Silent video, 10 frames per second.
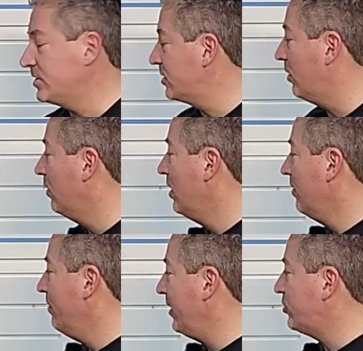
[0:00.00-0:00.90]
So
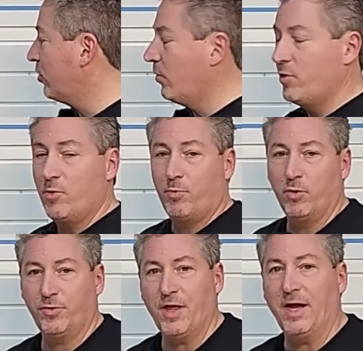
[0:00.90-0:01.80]
make sure when you
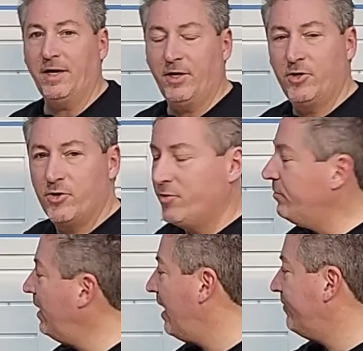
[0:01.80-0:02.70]
put that in, you
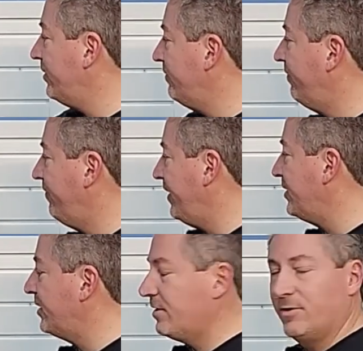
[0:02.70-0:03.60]
have it
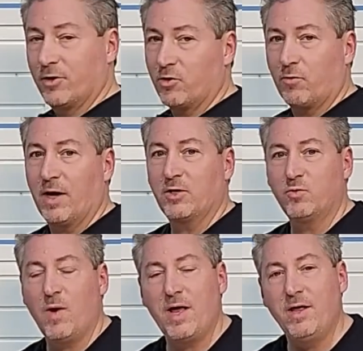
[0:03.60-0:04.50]
facing the correct
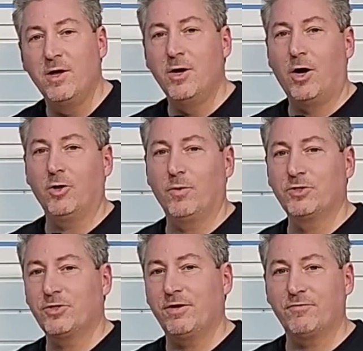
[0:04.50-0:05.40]
way. Otherwise,
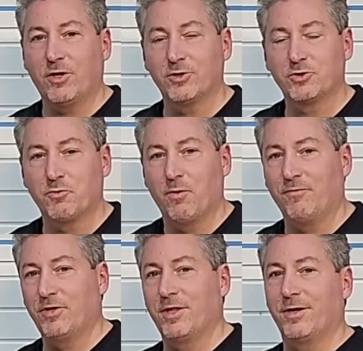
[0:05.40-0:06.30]
you're gonna have to unscrew
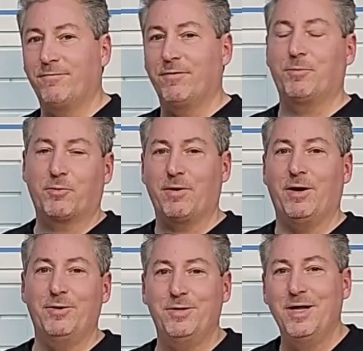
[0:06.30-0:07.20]
everything, flip it
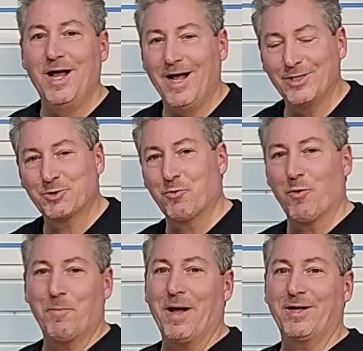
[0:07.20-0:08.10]
around, and screw
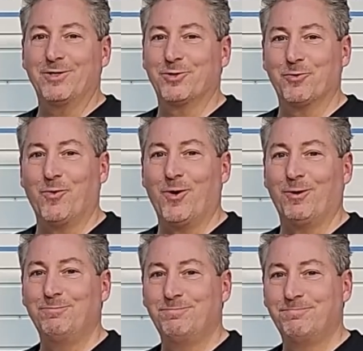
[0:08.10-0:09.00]
it back into the wall.